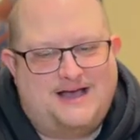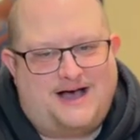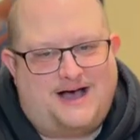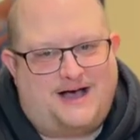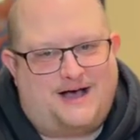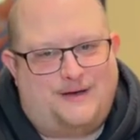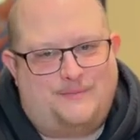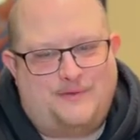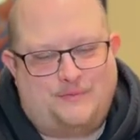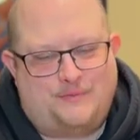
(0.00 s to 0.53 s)

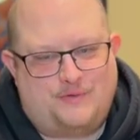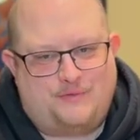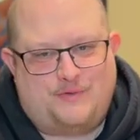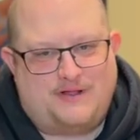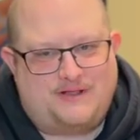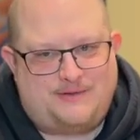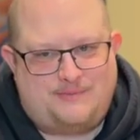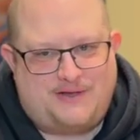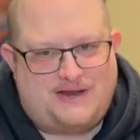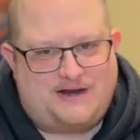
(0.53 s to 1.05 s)
It would
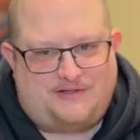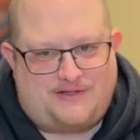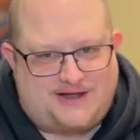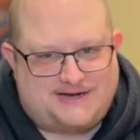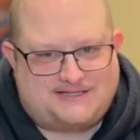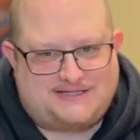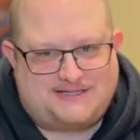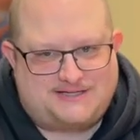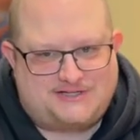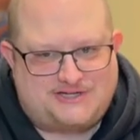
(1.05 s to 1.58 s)
really mean a
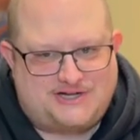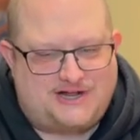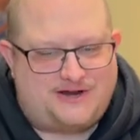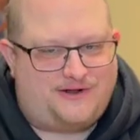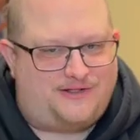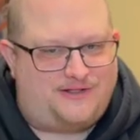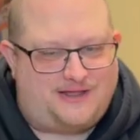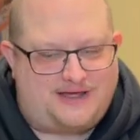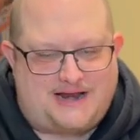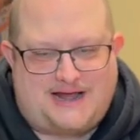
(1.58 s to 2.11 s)
lot to the
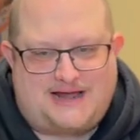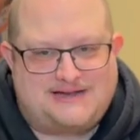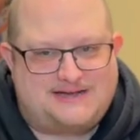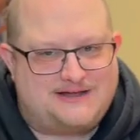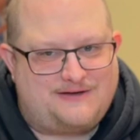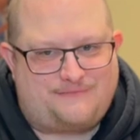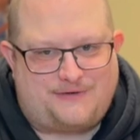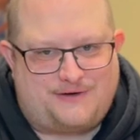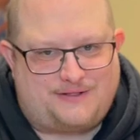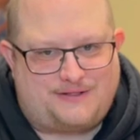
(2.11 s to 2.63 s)
channel, and I
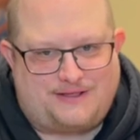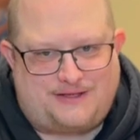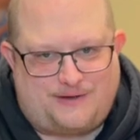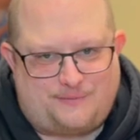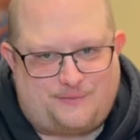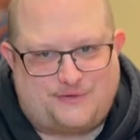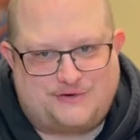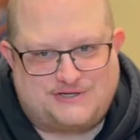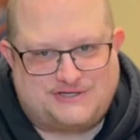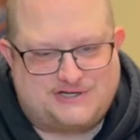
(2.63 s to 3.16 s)
definitely
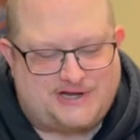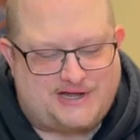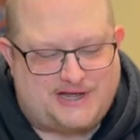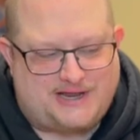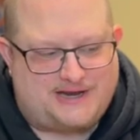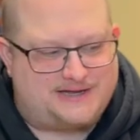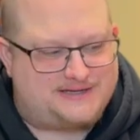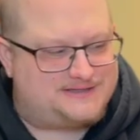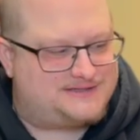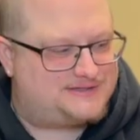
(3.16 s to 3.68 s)
appreciate it.